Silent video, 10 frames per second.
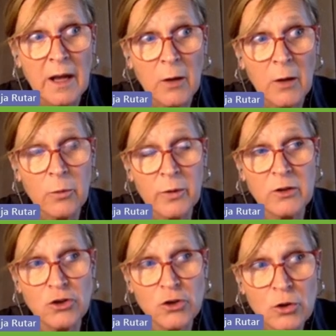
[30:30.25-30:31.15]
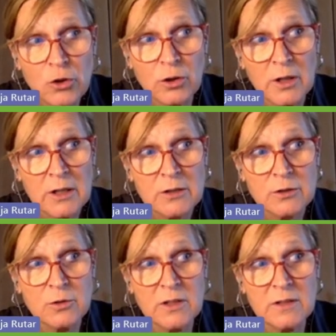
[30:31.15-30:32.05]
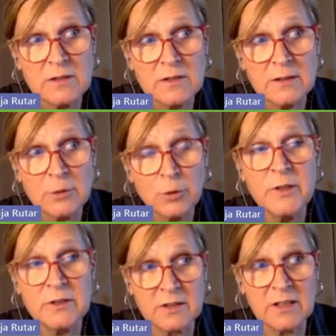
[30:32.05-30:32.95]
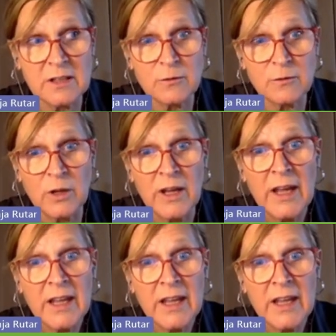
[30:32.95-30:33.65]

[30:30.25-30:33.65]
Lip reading: how we ensure students to be successful.